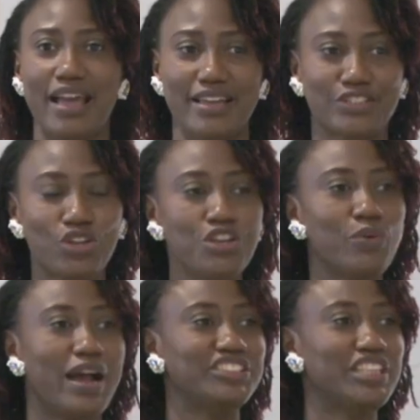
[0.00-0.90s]
So you
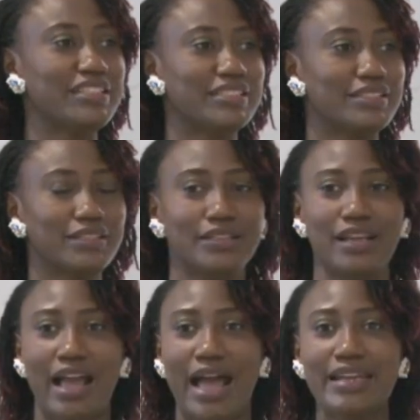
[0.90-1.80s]
are just
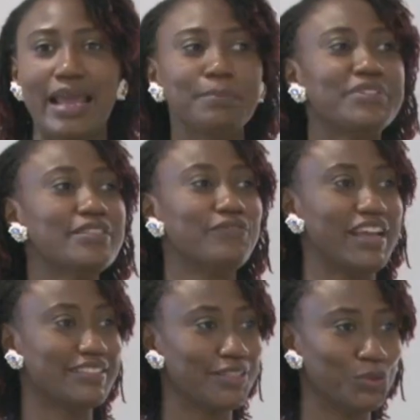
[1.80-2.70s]
an empty
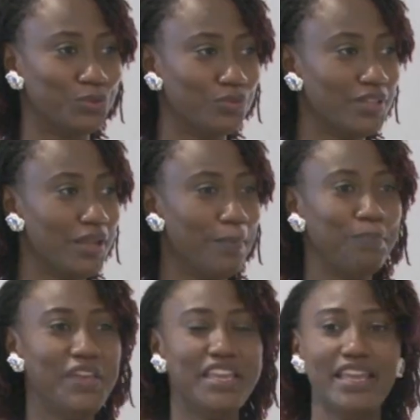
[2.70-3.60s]
vessel,
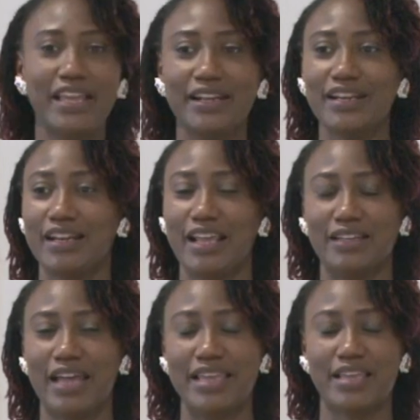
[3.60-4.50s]
being
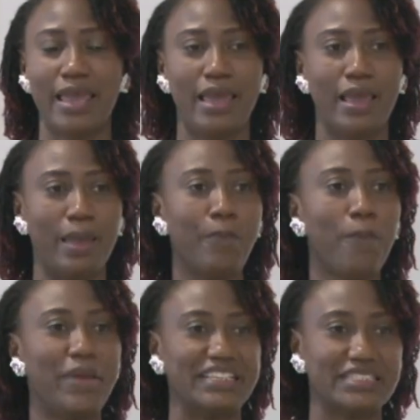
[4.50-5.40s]
like a
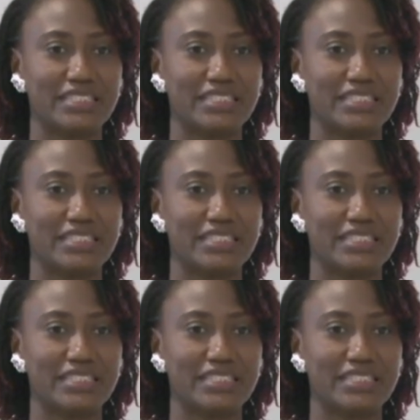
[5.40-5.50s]
puppet